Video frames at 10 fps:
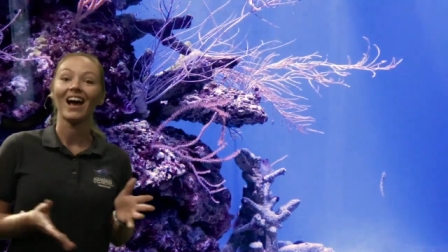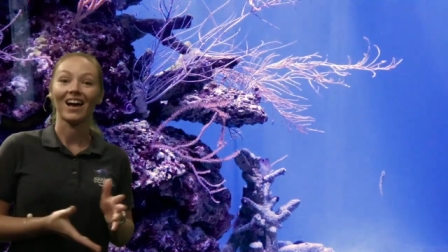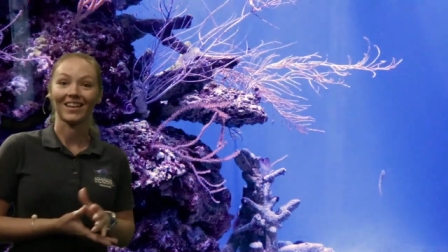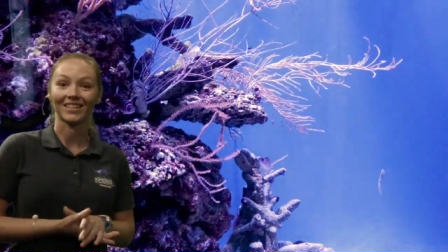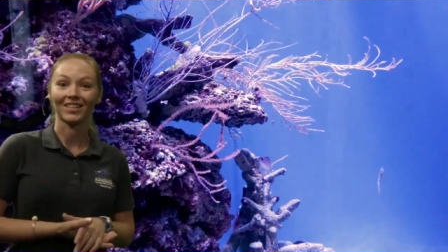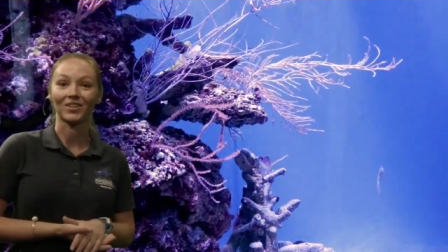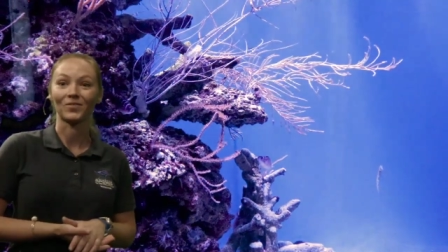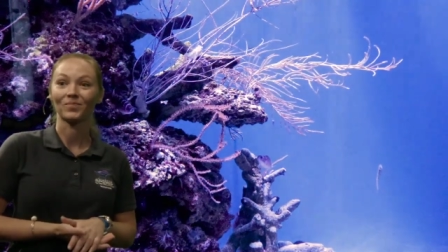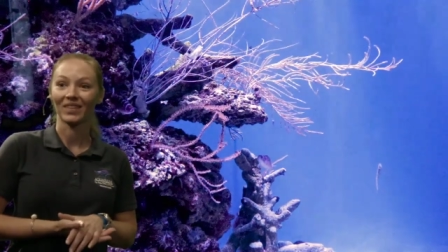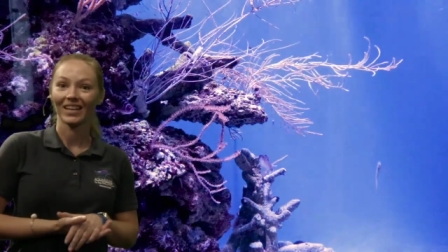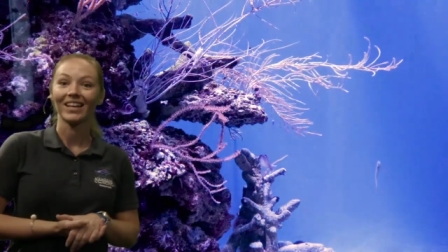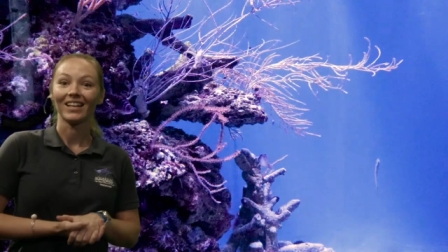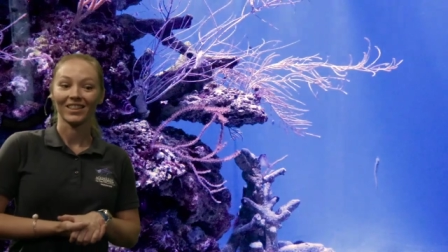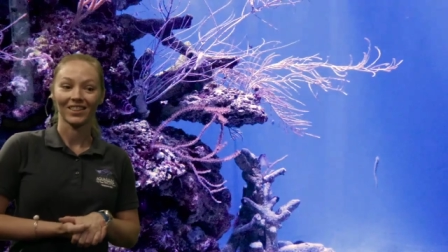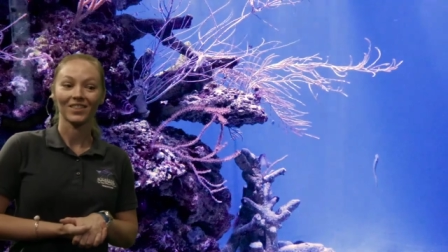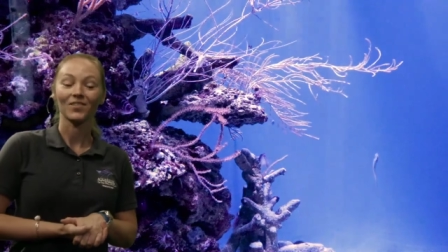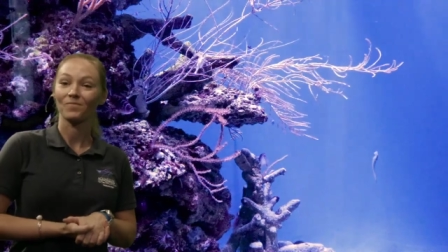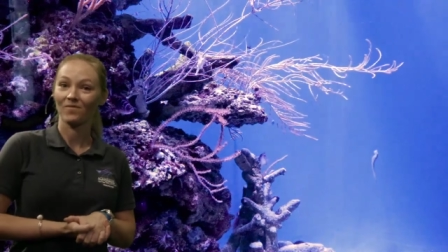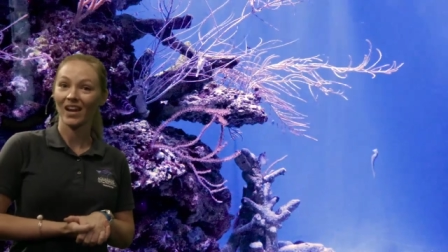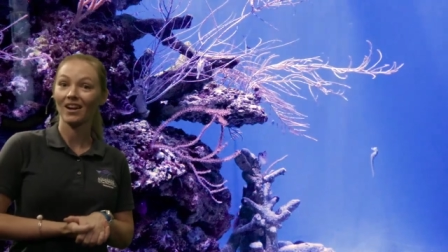Uh, so
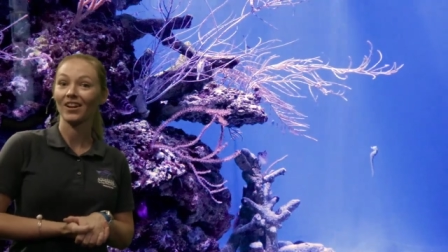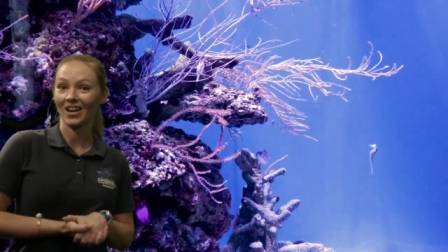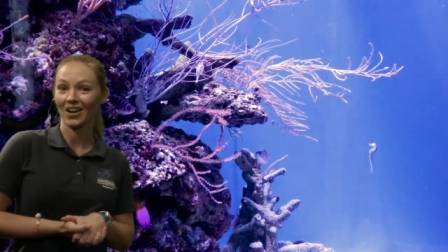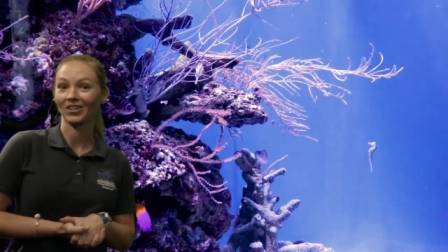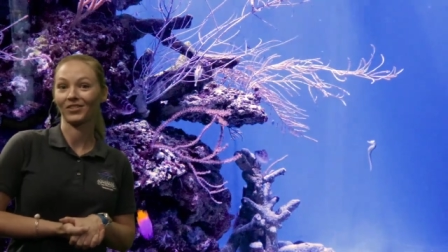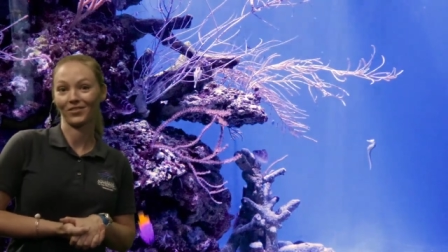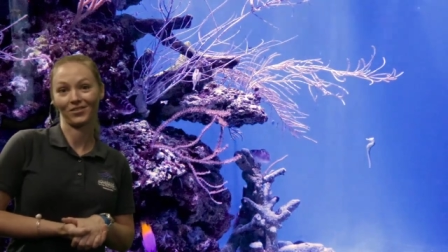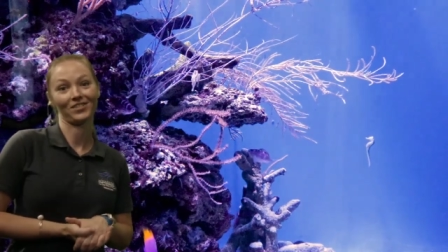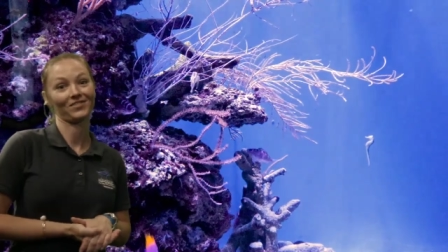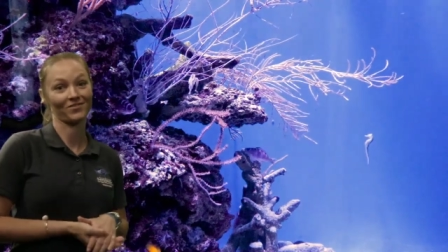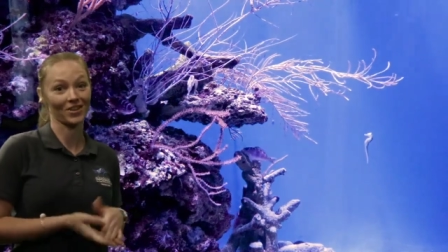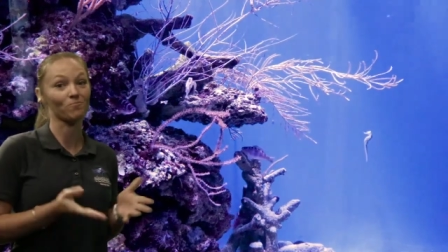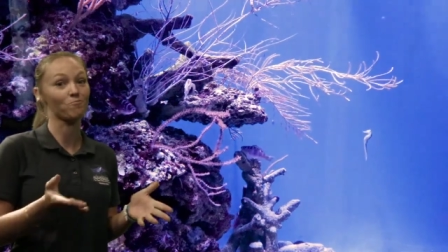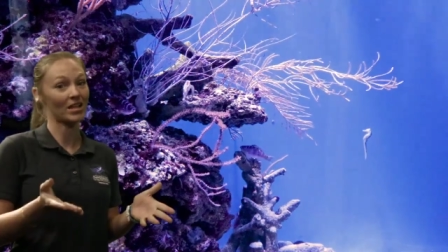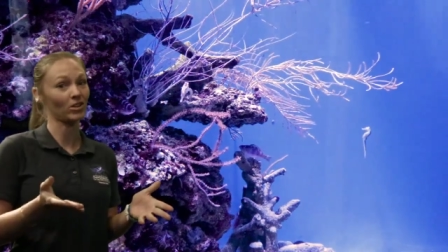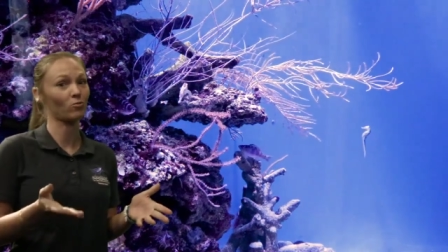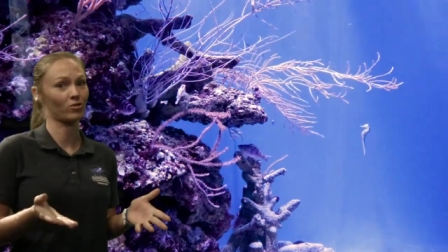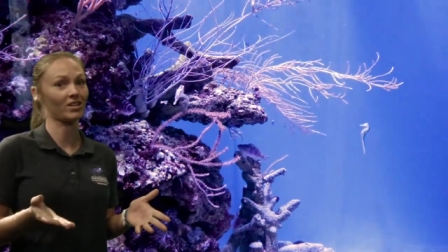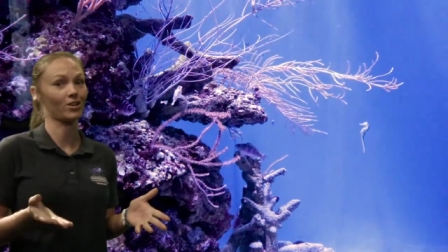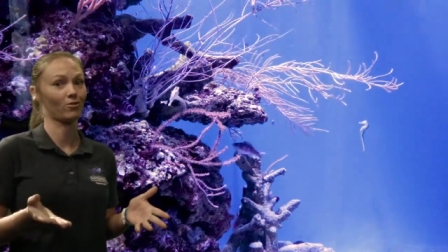very colorful. So that's a
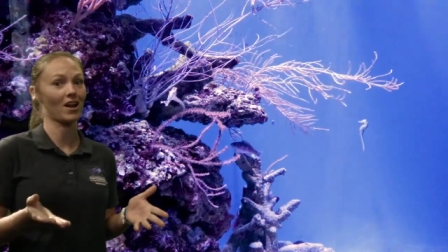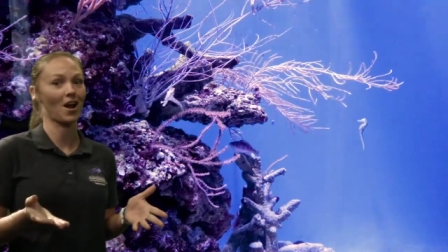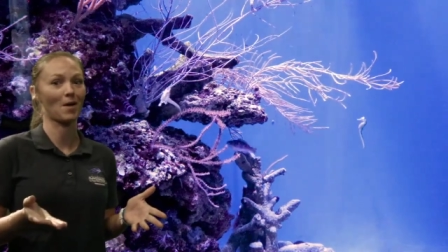really great